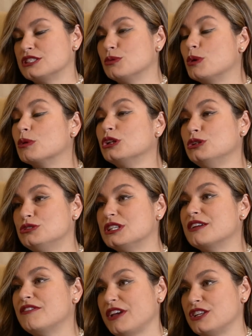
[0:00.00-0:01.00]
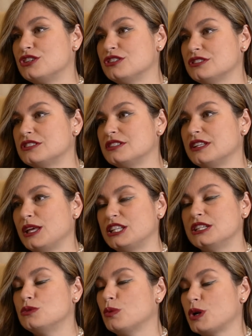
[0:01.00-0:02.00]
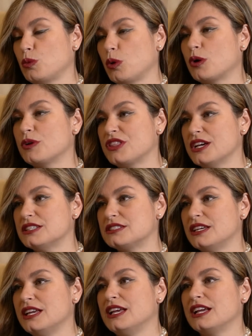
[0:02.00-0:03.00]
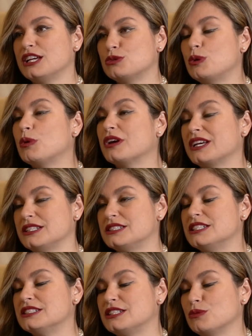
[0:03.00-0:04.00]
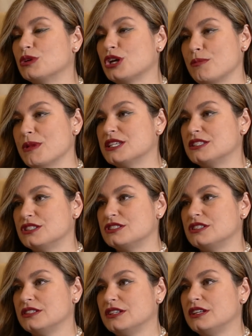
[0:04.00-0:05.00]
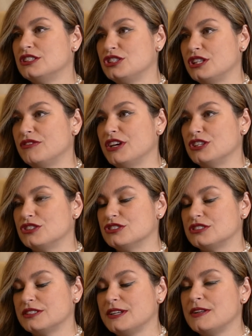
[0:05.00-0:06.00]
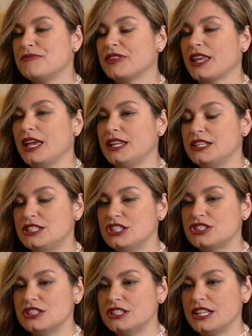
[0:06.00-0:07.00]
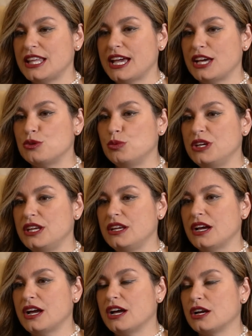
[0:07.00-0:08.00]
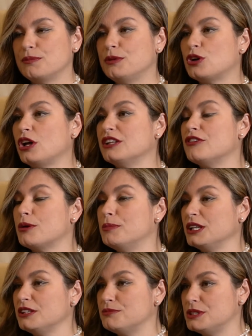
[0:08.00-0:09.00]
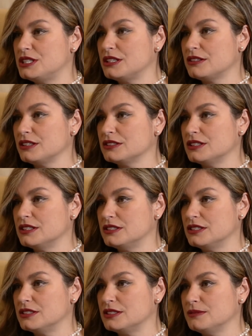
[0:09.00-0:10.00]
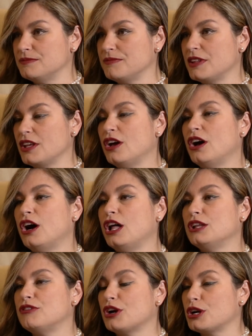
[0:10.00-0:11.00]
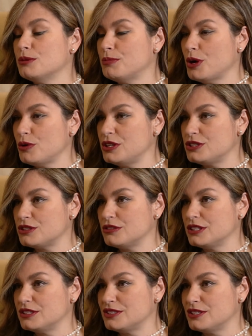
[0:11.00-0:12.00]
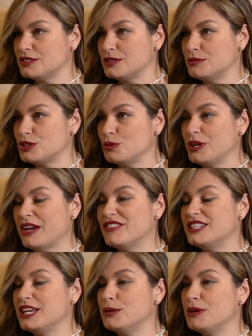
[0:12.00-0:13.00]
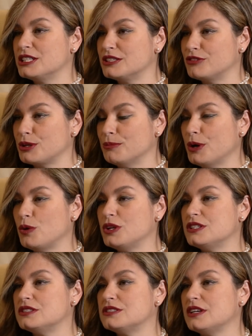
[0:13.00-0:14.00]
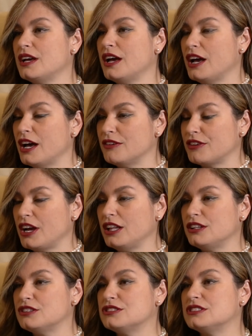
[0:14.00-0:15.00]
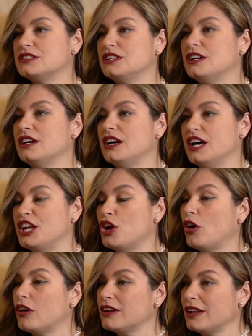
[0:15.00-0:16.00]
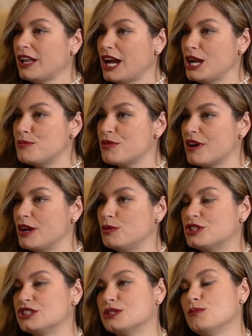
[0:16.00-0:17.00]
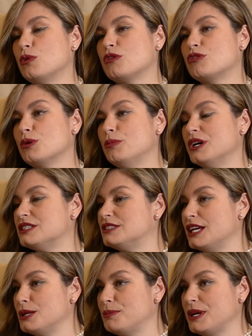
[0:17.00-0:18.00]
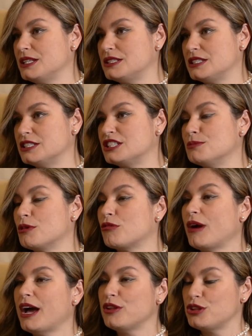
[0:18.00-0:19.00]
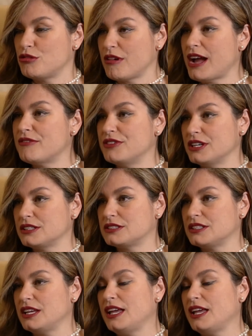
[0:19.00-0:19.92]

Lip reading: And we were losing vendors that didn't want to work with us because we weren't consistent with our message to the vendors. In addition to that, we put all of our bill of materials in the system. All of our components are in the system. So we have a database of components, of colors, an art library, which is a more robust database system around the graphics.